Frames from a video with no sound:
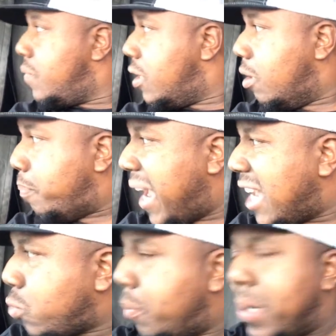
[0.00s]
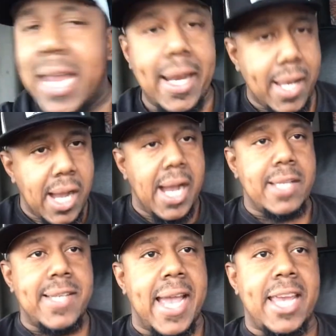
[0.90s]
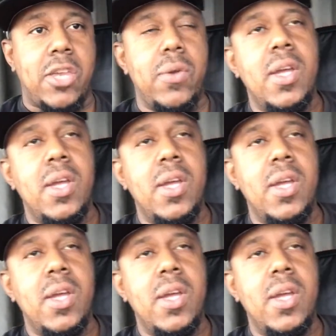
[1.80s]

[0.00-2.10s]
the banks will begin to contact you.